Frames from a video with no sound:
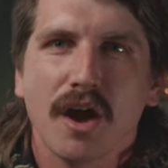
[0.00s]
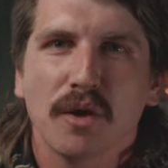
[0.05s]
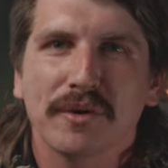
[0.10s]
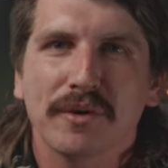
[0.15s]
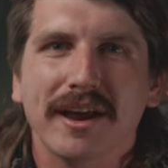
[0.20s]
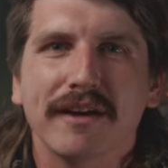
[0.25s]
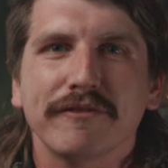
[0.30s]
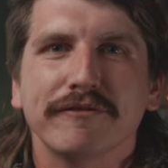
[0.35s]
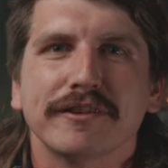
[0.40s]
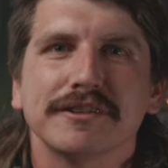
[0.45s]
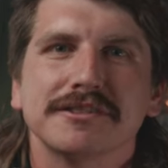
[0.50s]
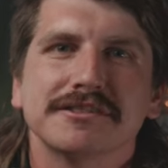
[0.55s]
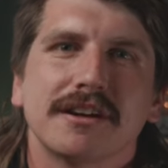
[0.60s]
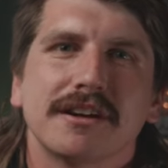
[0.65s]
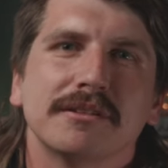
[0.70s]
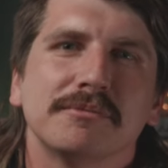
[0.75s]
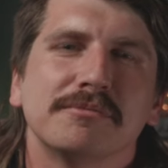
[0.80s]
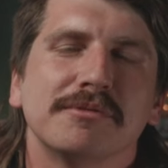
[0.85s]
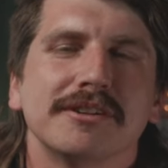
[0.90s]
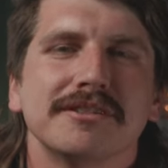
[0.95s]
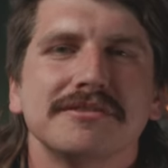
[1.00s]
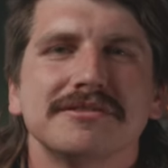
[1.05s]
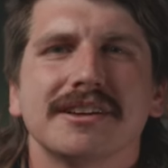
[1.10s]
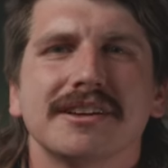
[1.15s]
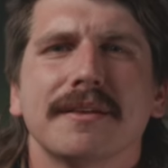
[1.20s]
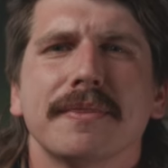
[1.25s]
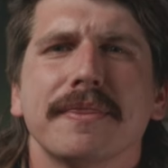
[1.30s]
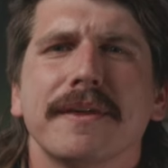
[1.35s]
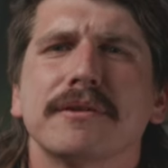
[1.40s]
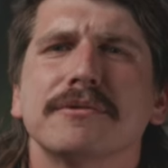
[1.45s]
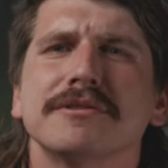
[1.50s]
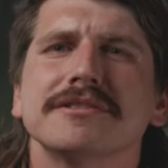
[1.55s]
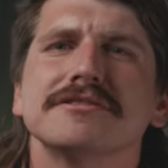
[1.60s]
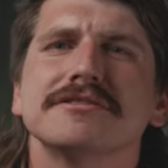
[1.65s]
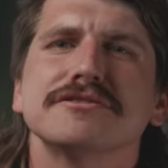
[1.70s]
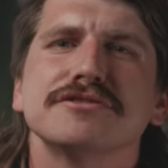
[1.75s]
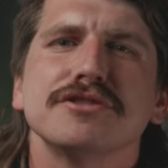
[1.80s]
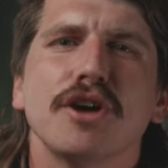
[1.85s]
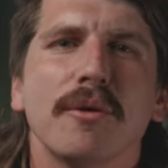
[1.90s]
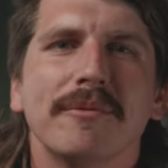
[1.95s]
When I first started producing, there were
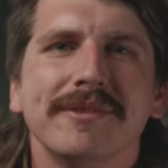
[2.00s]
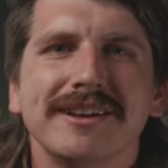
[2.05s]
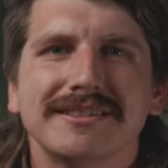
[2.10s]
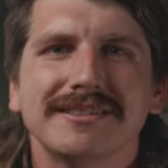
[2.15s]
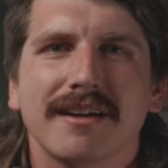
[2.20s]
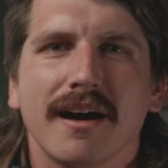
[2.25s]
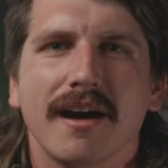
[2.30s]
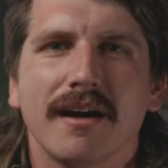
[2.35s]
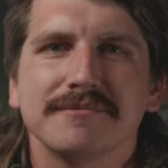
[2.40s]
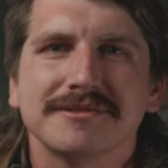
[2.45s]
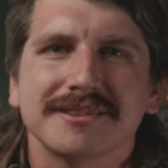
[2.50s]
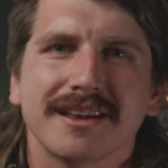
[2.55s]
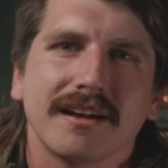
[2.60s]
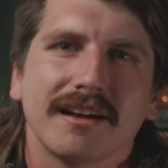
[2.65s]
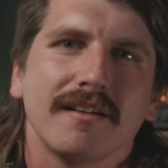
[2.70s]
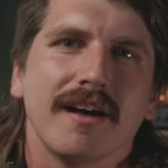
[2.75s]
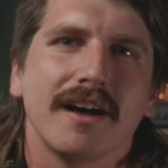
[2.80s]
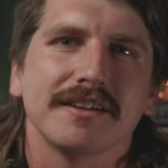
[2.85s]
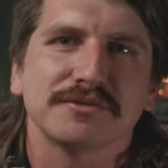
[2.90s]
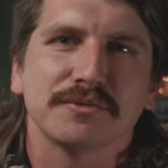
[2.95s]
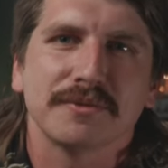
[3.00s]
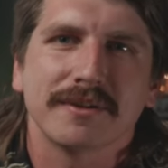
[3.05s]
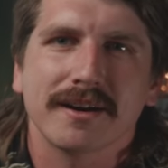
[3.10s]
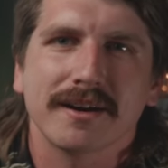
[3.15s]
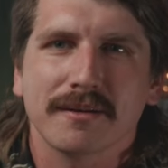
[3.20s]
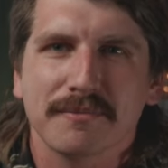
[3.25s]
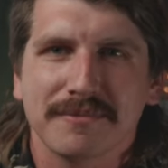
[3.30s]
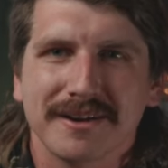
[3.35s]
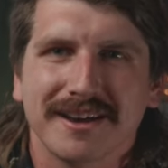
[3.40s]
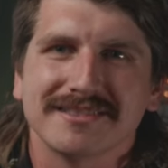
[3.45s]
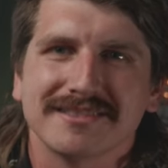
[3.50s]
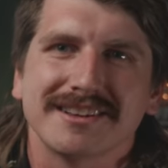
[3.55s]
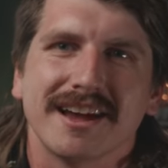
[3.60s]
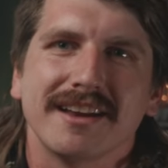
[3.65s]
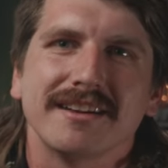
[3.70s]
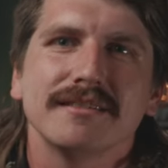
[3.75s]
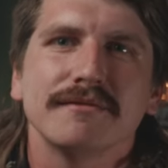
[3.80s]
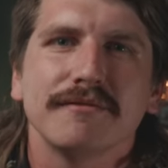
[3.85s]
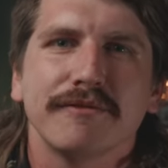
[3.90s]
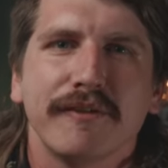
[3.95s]
so many times that I lost work because
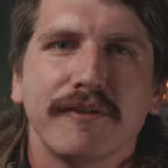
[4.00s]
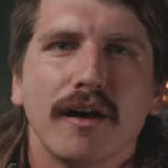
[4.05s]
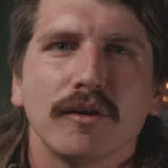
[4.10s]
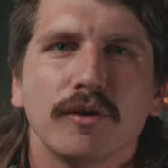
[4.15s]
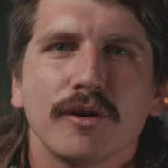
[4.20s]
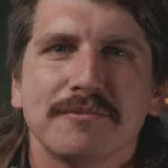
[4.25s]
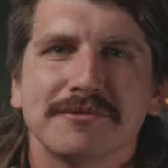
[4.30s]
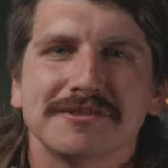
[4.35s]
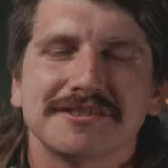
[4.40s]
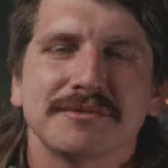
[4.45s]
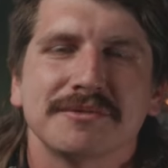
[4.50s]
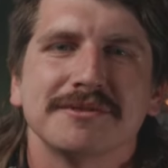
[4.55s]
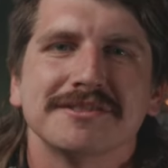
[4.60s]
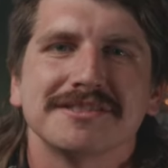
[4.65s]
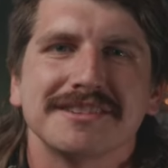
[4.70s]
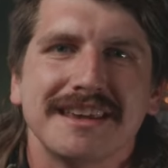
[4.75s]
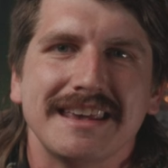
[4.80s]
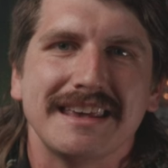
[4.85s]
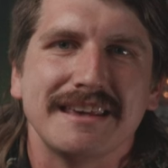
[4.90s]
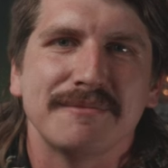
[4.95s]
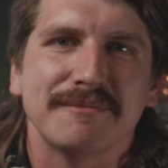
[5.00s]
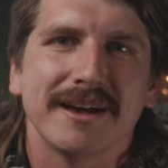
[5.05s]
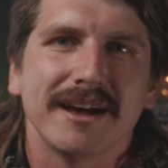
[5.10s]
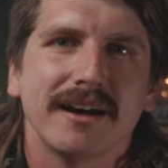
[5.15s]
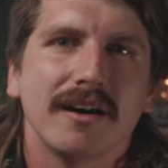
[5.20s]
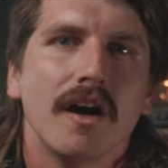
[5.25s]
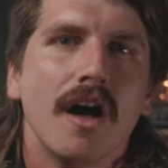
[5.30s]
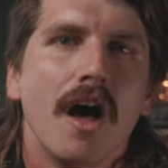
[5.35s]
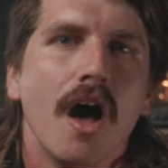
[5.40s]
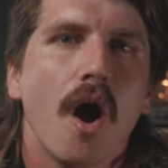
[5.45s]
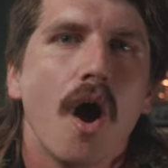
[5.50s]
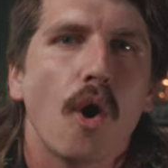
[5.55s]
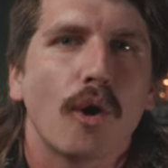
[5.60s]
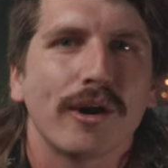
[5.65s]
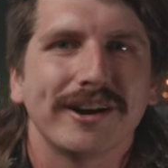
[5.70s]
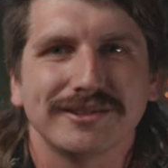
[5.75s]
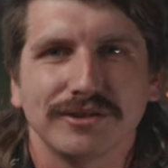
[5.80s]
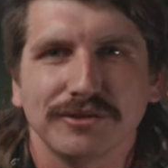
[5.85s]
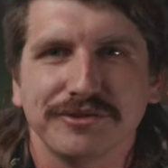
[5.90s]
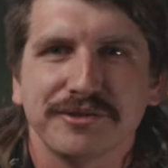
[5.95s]
I didn't follow up with someone's email,
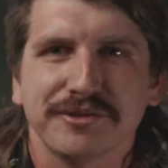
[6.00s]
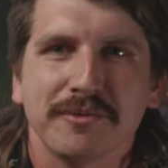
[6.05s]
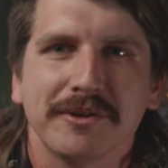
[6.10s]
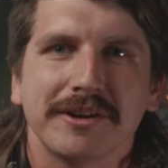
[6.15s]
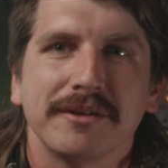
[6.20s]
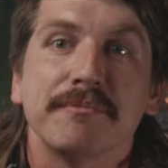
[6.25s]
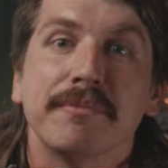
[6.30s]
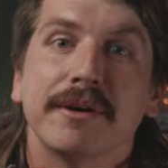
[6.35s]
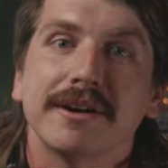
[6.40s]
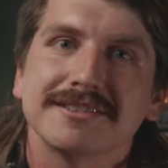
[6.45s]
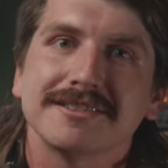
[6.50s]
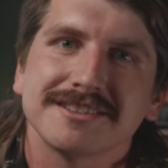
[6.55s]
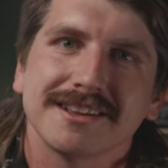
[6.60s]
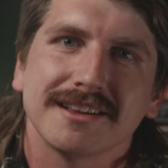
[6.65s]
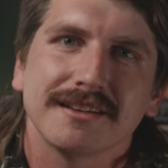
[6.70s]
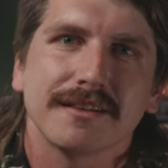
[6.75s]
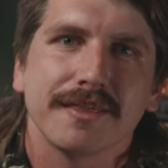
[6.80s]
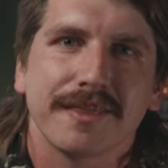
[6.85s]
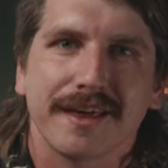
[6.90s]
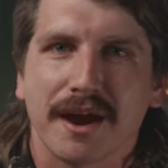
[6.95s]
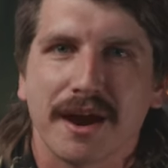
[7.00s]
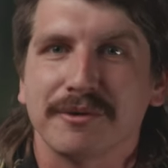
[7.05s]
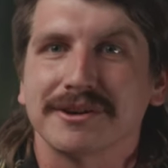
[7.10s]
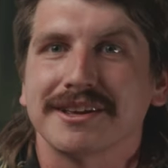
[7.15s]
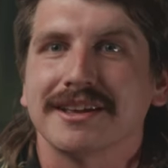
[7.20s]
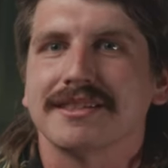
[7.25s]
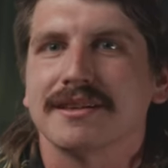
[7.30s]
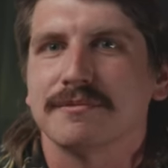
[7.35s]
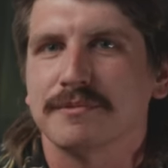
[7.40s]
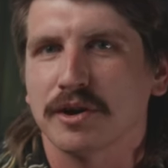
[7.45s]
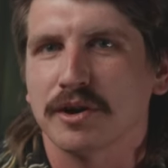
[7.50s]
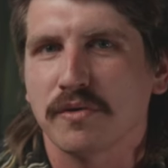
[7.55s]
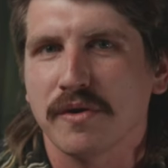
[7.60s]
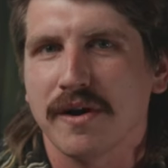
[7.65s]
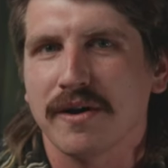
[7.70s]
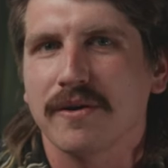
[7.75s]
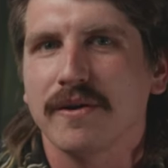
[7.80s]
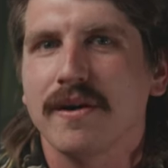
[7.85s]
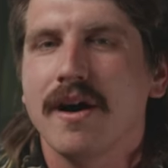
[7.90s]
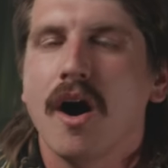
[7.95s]
or I told someone in person that I would get them a
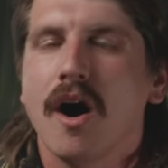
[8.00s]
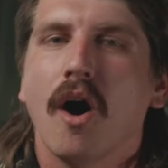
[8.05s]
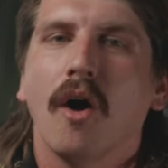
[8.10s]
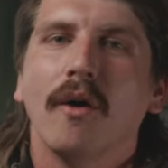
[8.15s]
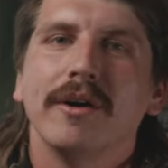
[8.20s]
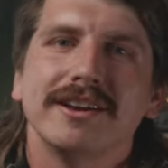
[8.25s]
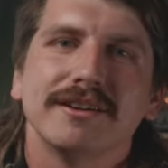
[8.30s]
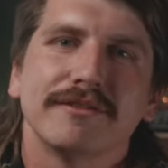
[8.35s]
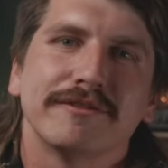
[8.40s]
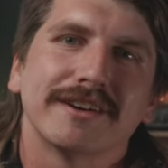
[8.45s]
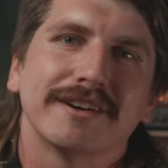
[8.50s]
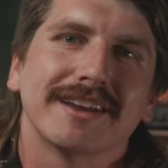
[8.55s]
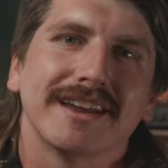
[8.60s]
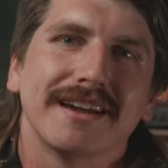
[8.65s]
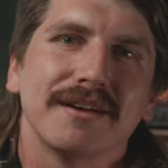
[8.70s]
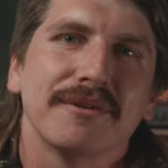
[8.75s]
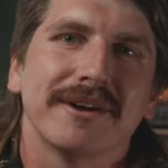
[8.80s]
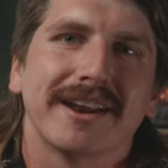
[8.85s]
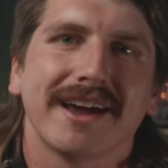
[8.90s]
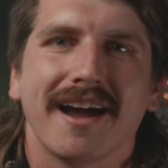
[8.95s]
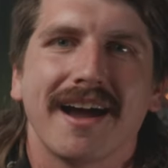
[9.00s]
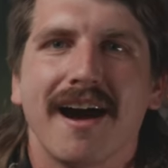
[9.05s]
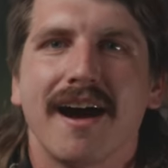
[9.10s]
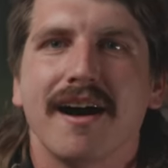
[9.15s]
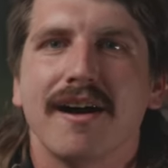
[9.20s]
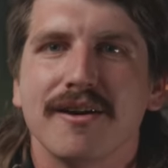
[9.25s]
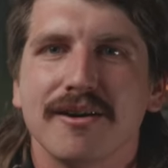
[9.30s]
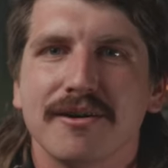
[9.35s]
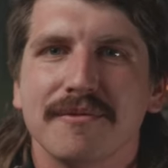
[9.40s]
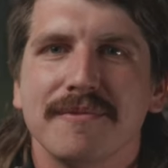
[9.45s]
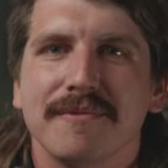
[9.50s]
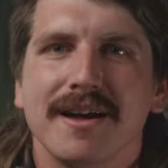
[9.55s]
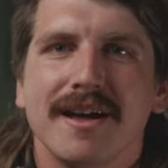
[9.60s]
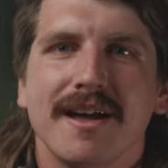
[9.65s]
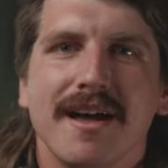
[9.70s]
quote only to forget when I got home.